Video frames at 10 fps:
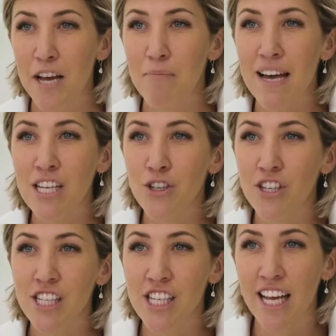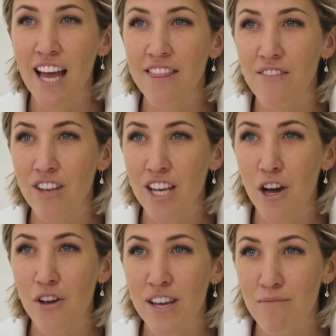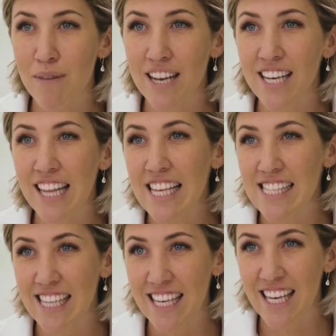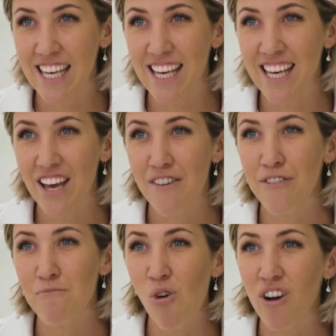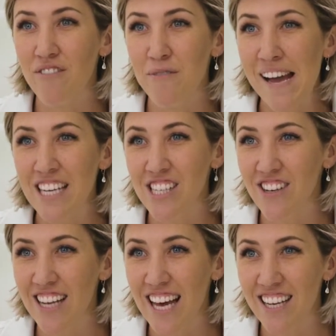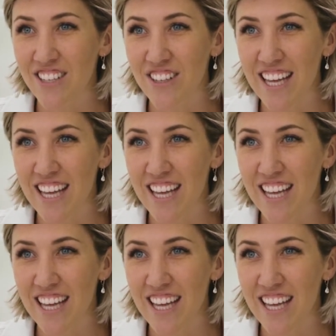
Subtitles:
Make sure you check out the video embedded in this link here for more information on how to do